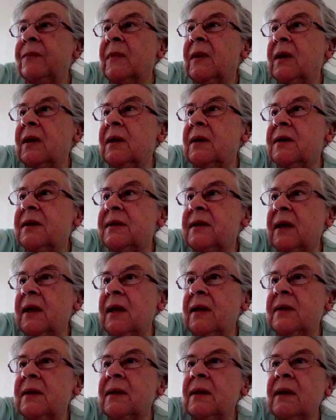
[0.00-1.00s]

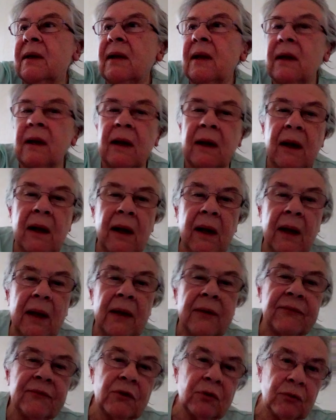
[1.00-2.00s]
Instead, I
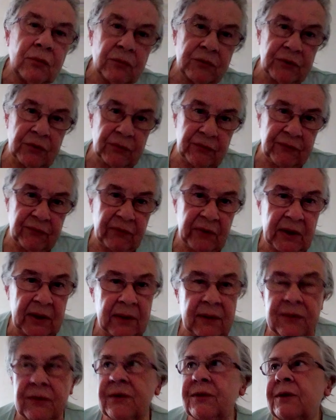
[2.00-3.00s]
have called you
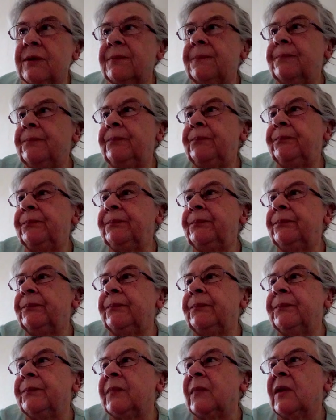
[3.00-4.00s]
friends.
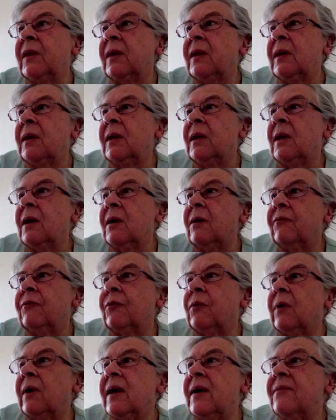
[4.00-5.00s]

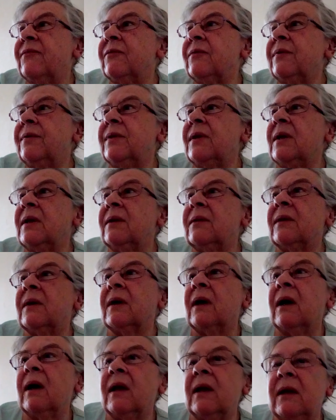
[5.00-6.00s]
For everything that
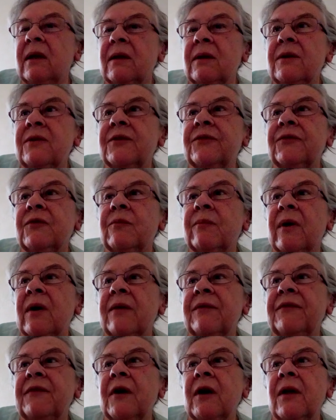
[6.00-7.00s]
I learnt from my
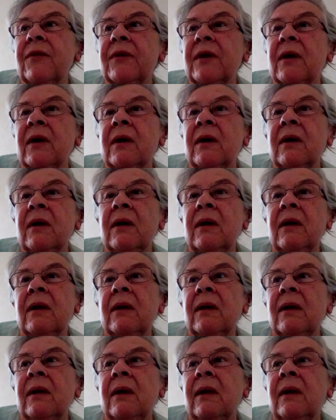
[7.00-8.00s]
Father,
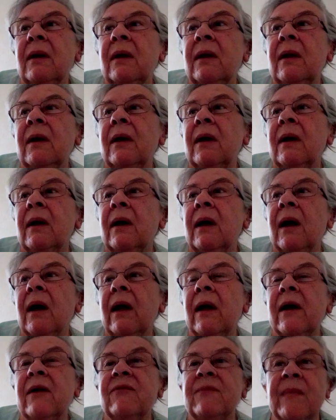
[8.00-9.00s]
I
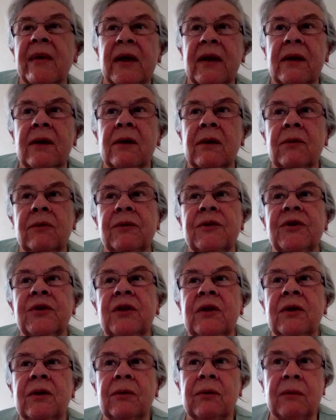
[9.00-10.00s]
have made known to
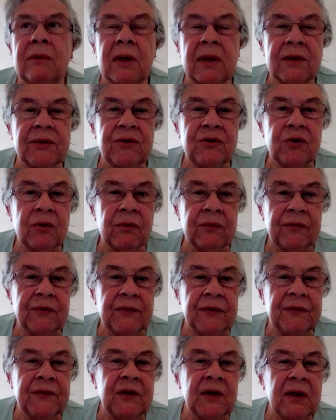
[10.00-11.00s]
you. That's John
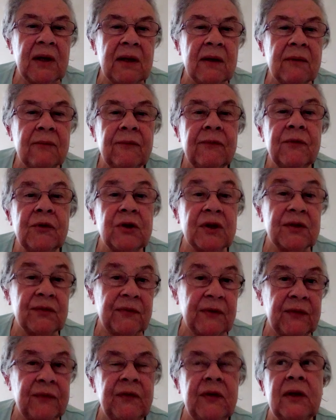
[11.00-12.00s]
15, verse
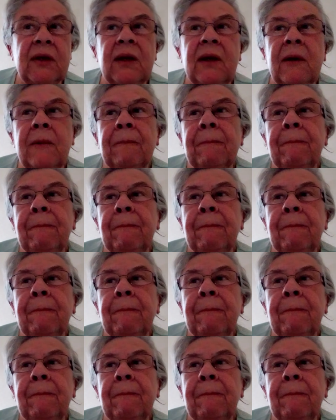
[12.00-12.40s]
15.